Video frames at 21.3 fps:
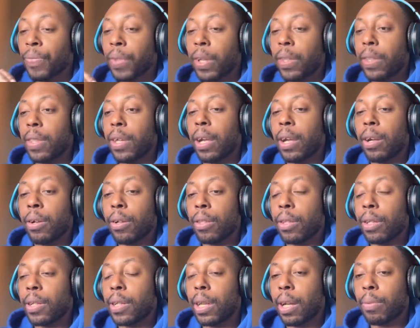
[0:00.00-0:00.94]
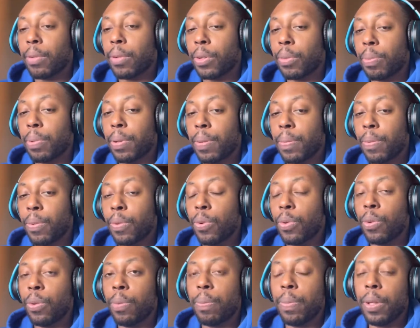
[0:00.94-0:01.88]
They are the types of people
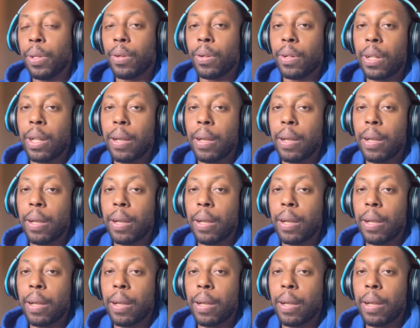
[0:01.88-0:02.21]
who will be on